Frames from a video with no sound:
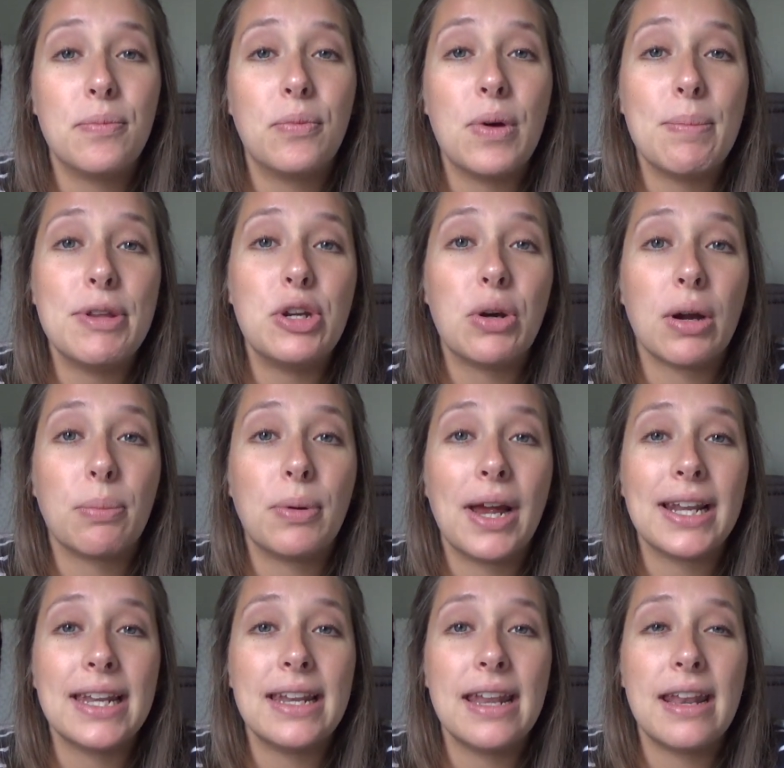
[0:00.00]
women who are
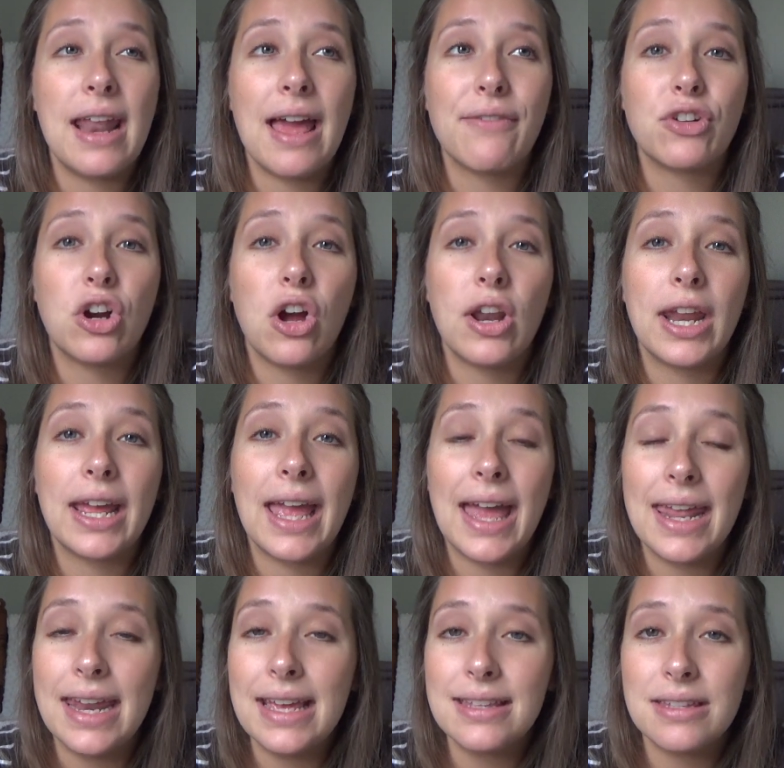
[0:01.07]
pregnant and have chronic
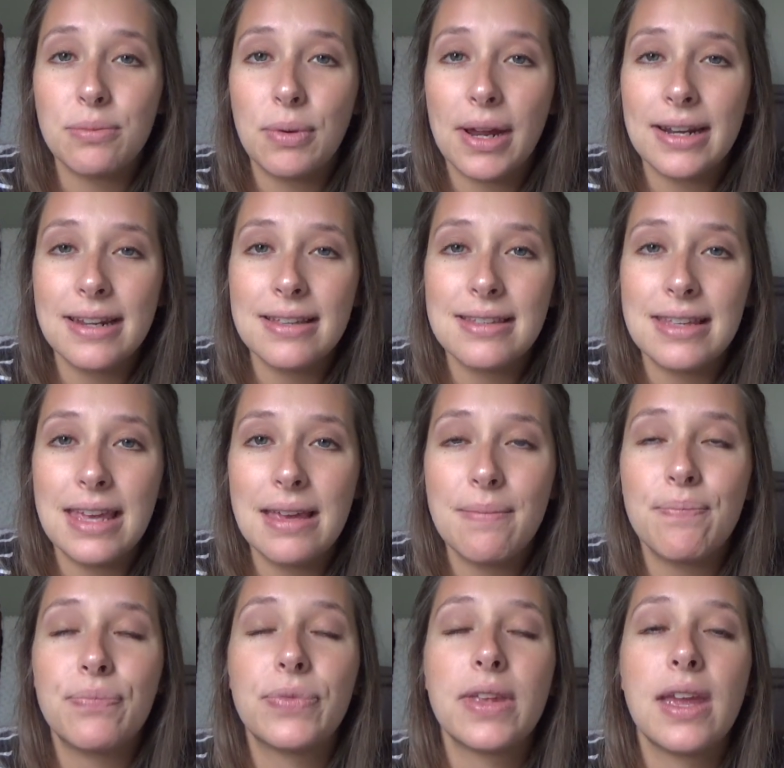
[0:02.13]
headaches in pregnancy,
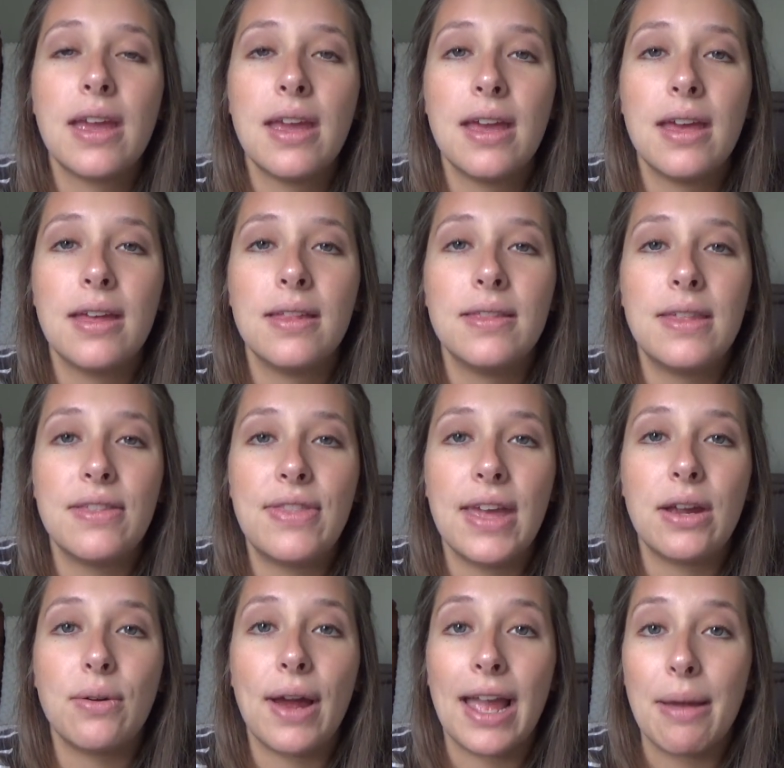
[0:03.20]
that
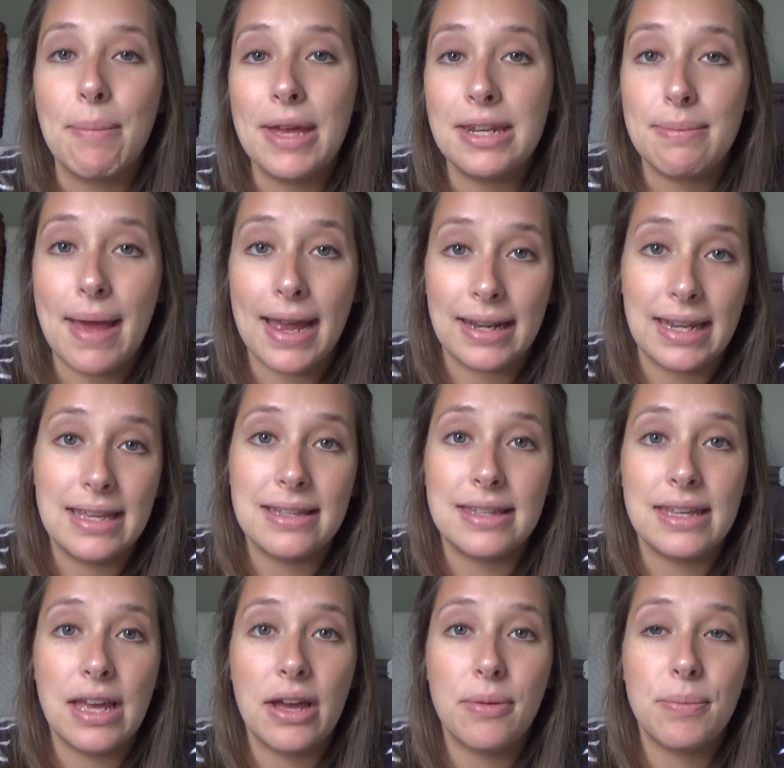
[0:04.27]
they recommend
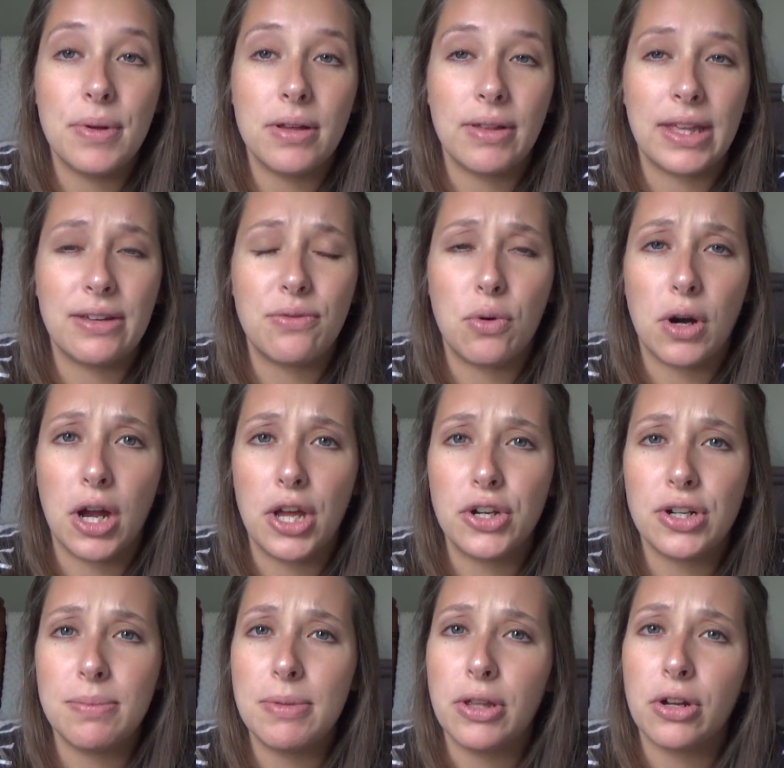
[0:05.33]
magnesium, like
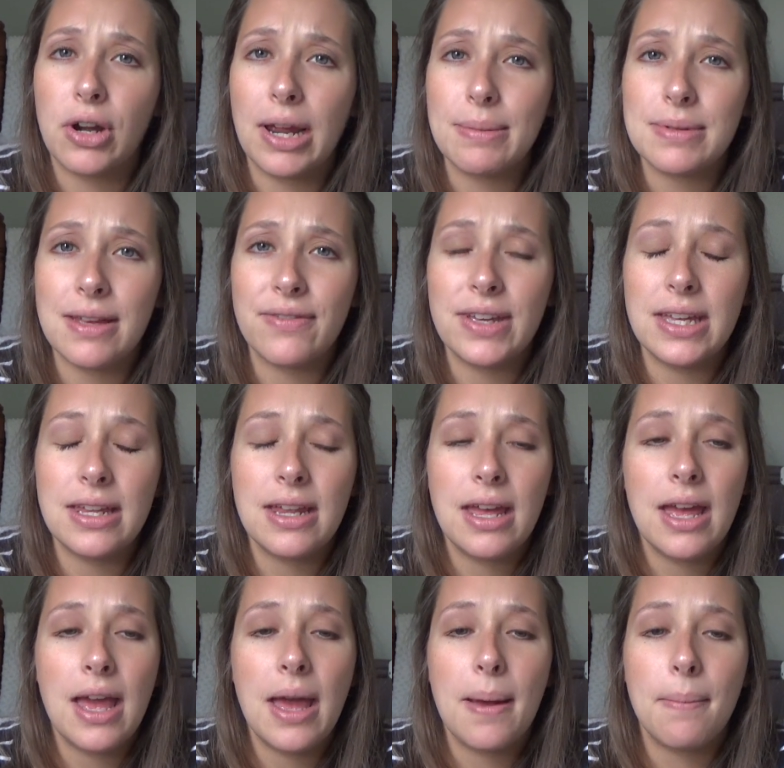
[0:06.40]
400 milligrams of it.
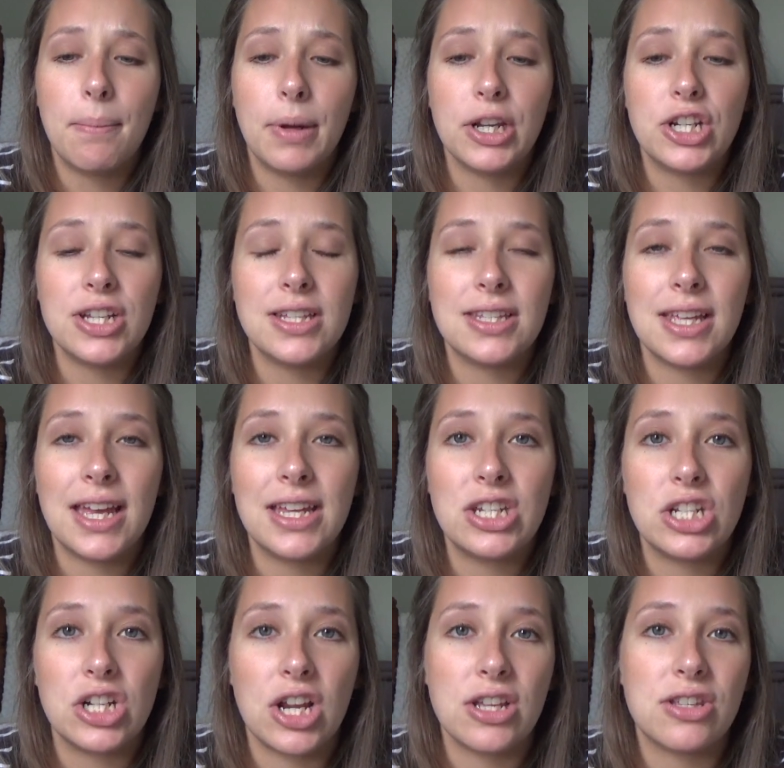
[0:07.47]
But she
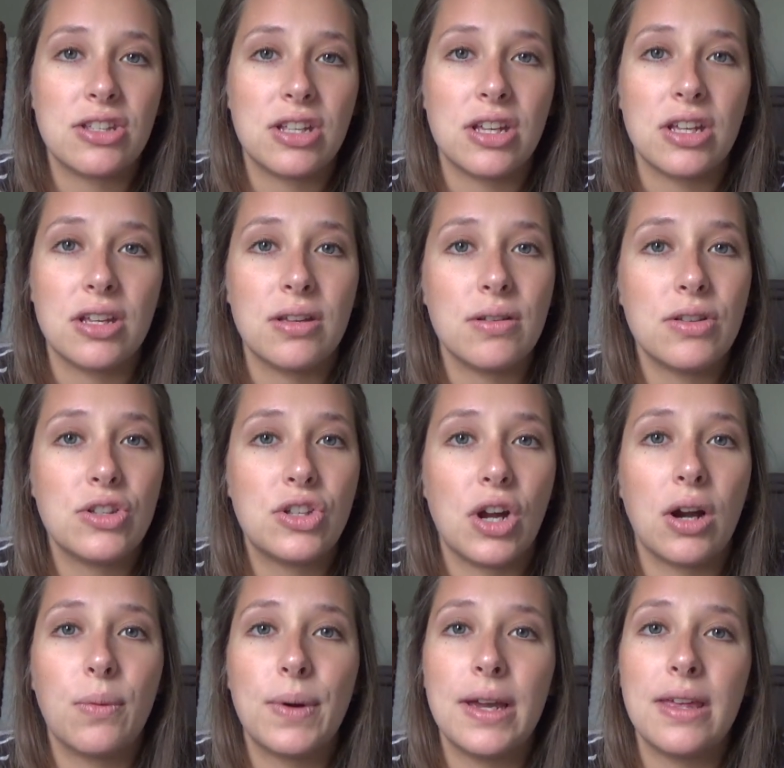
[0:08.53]
said just to
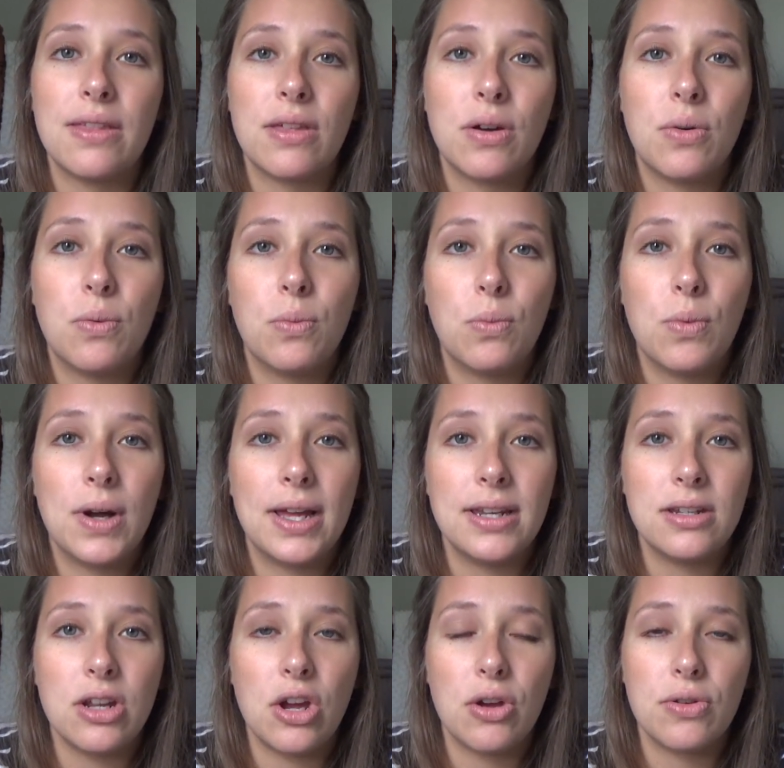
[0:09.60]
start with
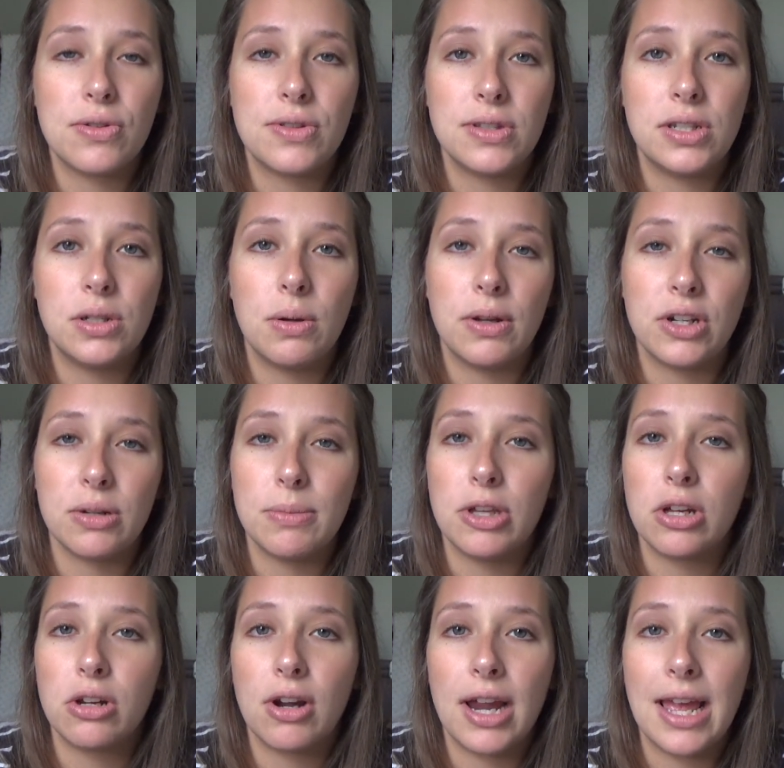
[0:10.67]
one dose, the 200
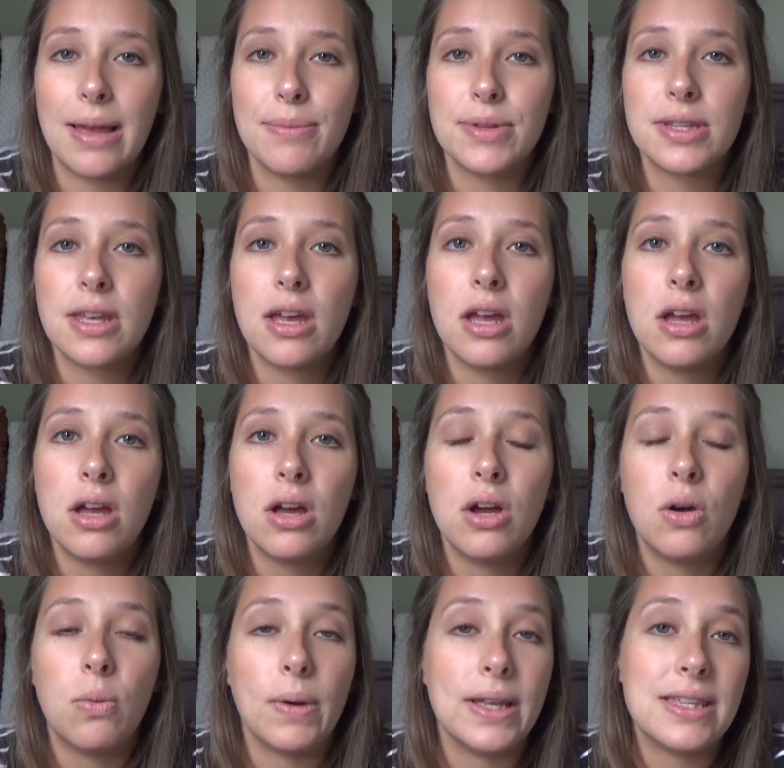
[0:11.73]
milligrams,
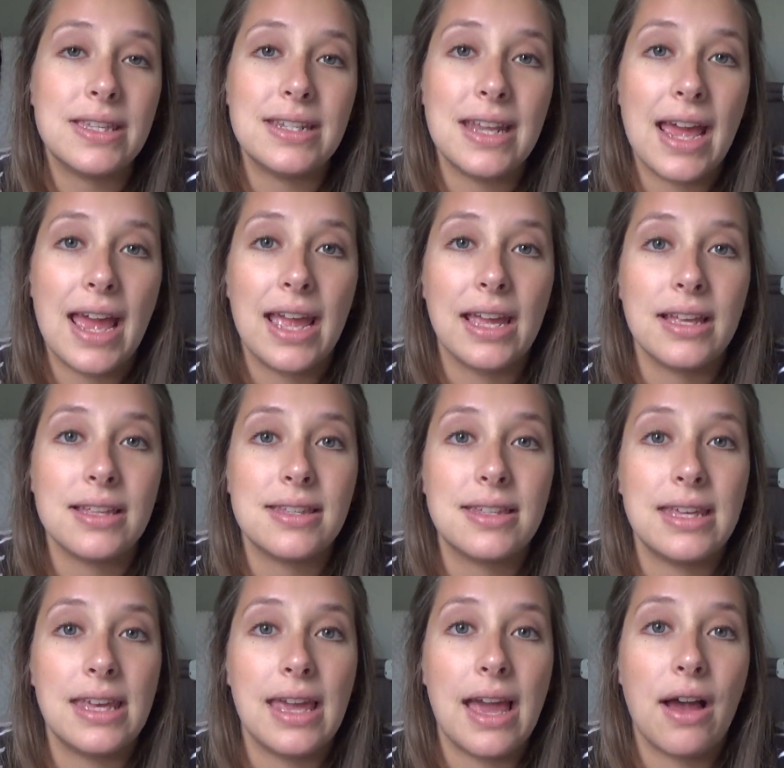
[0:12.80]
once a day, and
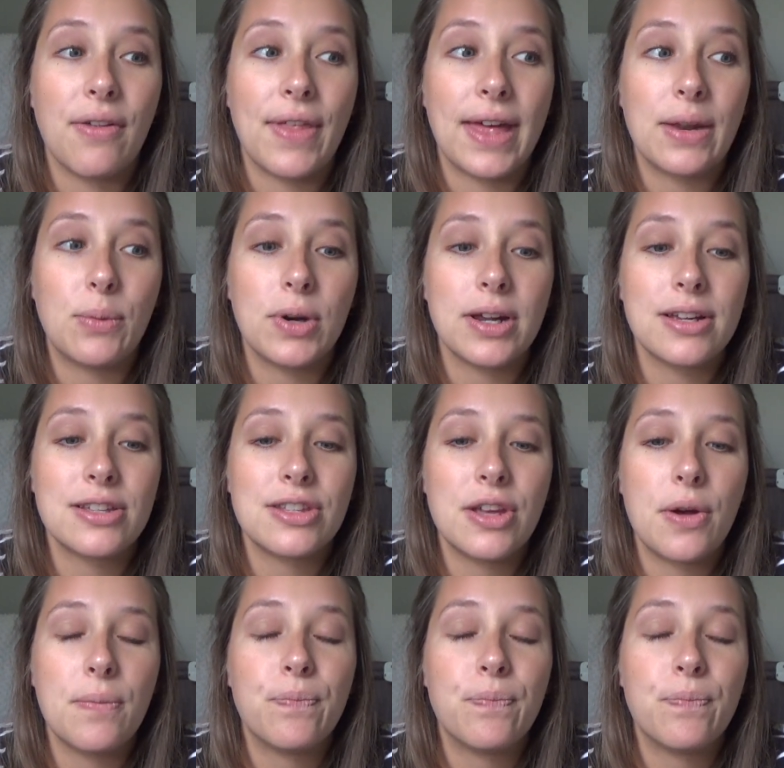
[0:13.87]
see how that works.